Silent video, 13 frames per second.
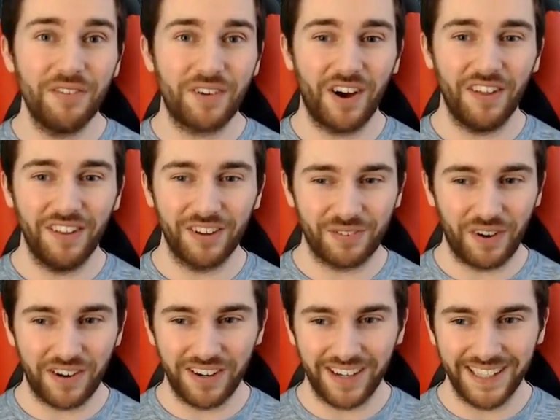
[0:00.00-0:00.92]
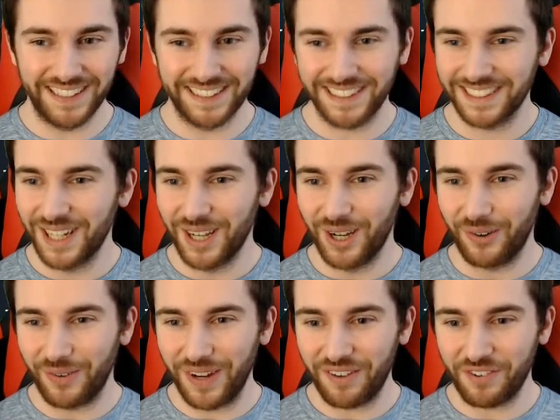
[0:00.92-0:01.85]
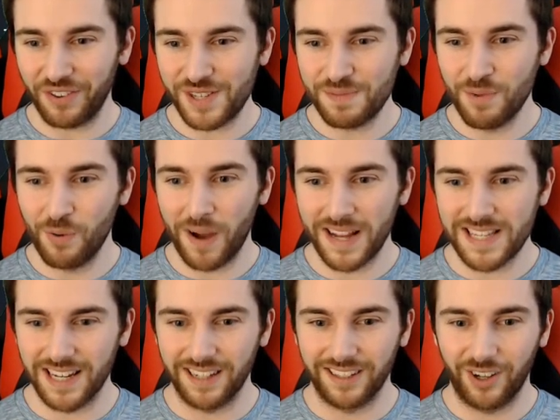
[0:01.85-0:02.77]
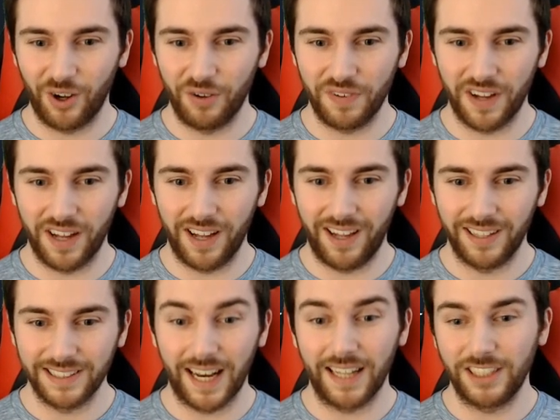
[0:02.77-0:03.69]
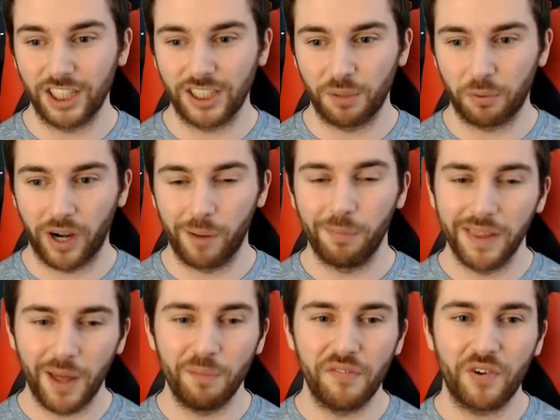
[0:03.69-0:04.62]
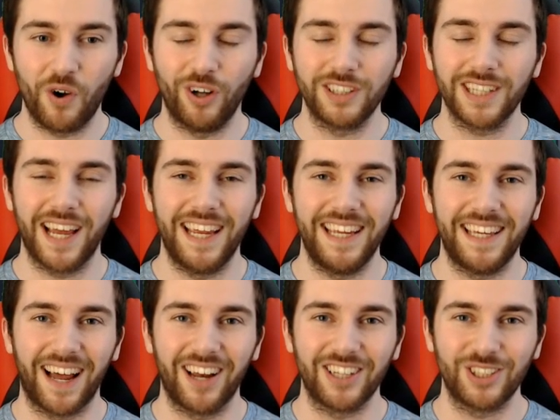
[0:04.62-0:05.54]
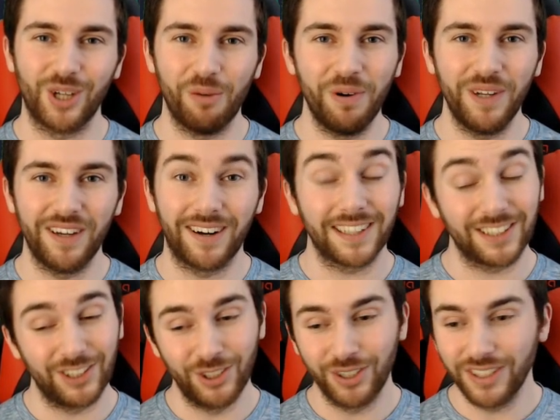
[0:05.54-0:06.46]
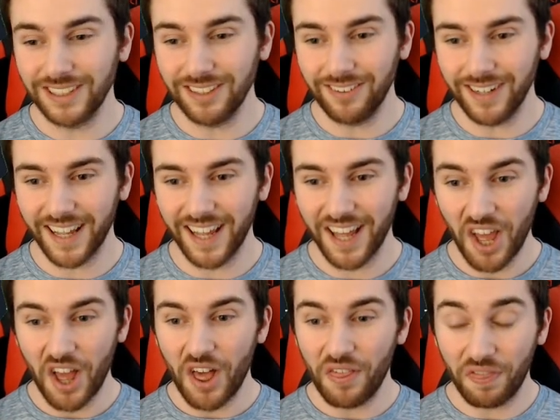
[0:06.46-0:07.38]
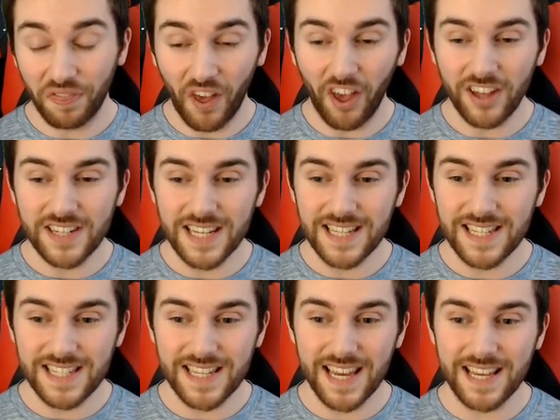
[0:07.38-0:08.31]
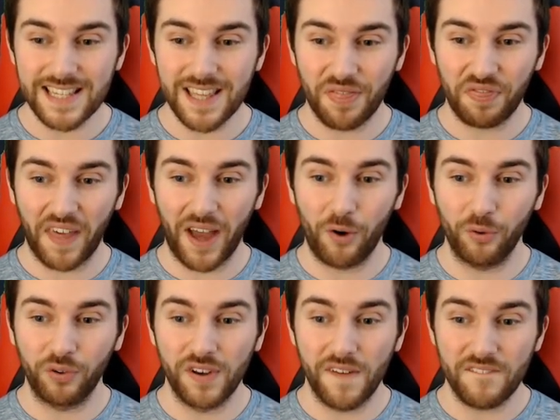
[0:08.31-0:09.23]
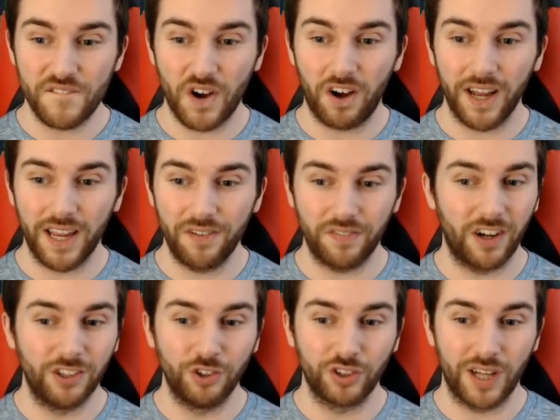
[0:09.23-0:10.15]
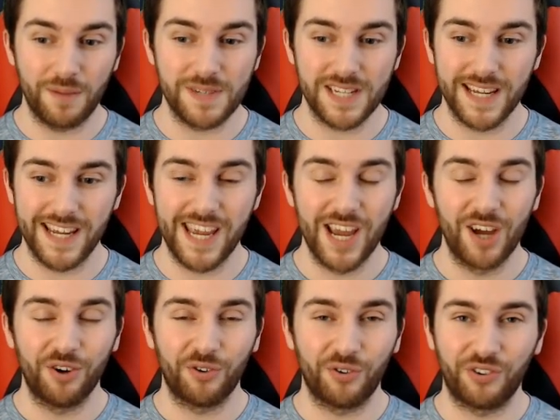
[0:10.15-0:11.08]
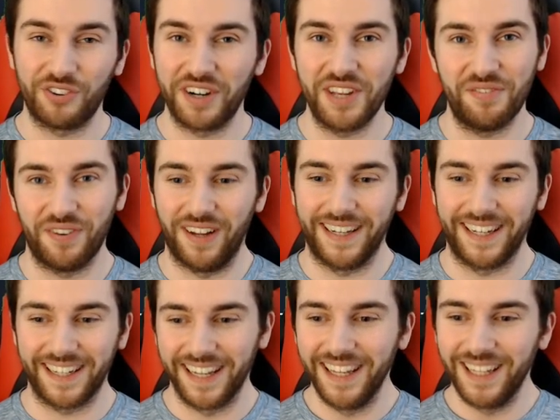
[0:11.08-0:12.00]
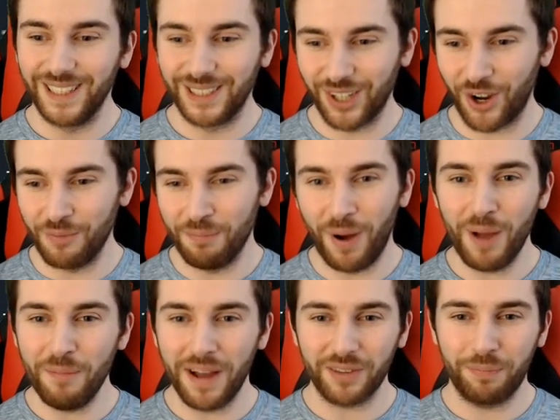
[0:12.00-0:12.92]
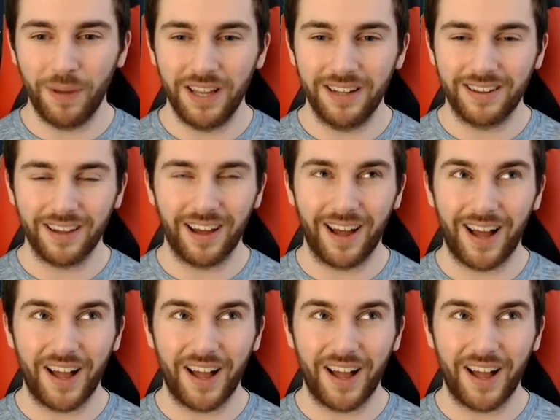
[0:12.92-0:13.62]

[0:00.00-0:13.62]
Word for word: of card that looks very nice, we have got the small matter of uh, selling JJ Barea, but then we've got a Galaxy Opal Giannis, and you can see right there, 36,500 MT refund. So my max bid, uh,